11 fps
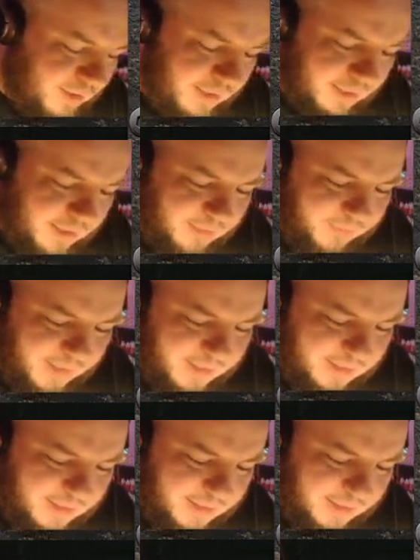And if it
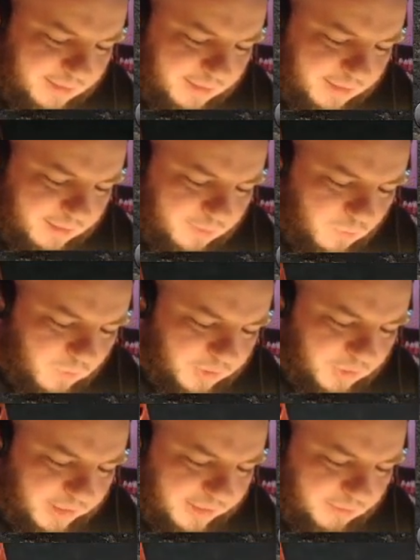exists in like one
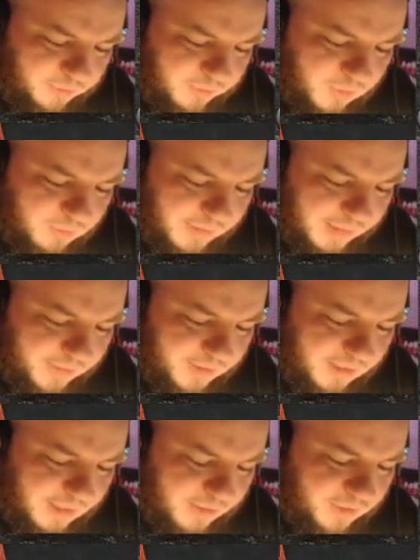gender form, there's
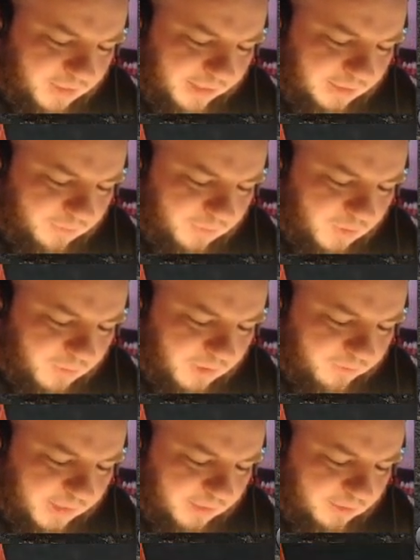another gender form of
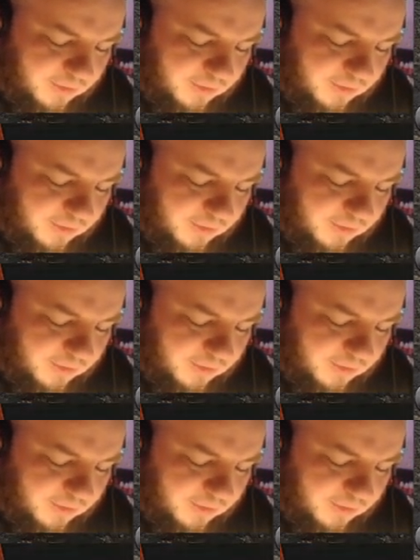it.